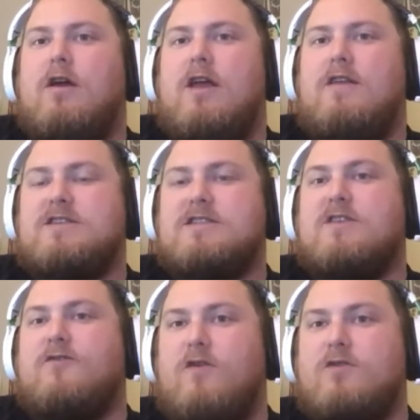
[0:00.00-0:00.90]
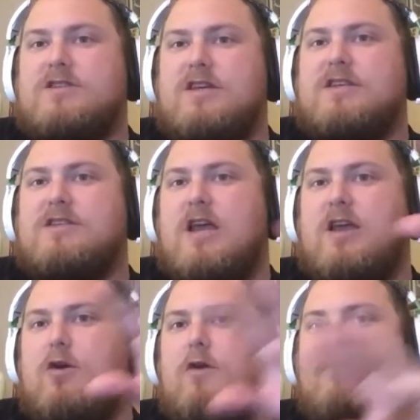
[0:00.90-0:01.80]
This is his first season
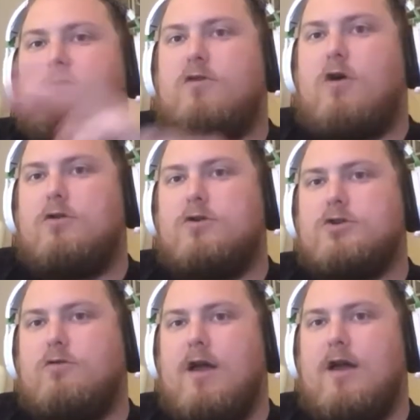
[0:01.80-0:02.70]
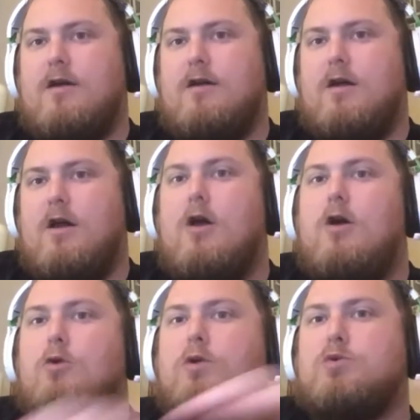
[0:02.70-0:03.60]
taking over for Carlos Correa,
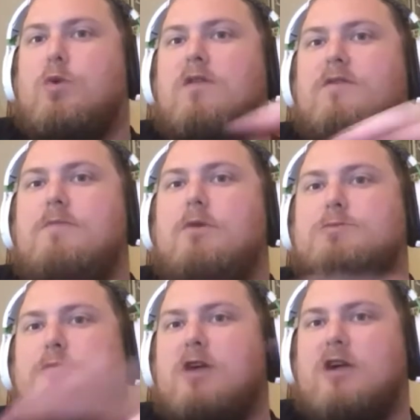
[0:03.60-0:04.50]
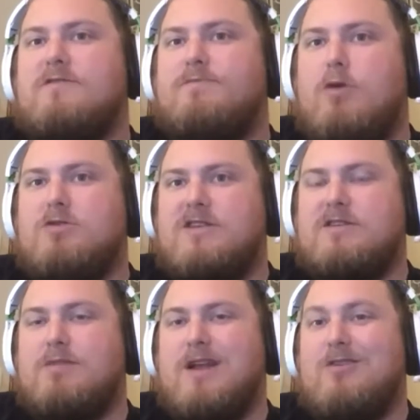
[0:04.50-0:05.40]
who was one of the most productive
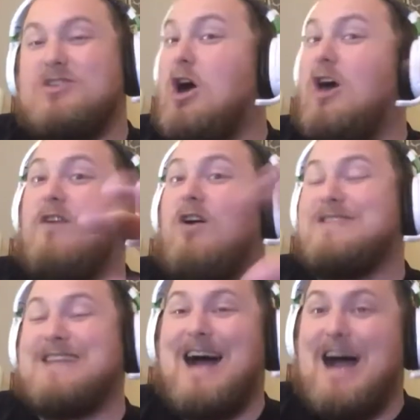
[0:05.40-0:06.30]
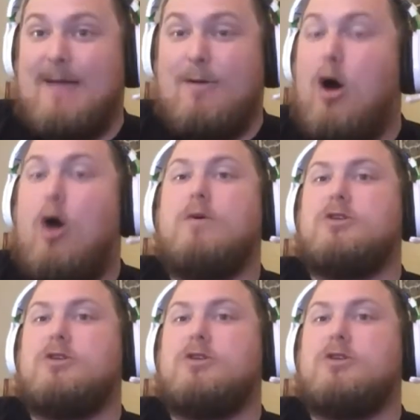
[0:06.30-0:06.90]
postseason players of all time. Always.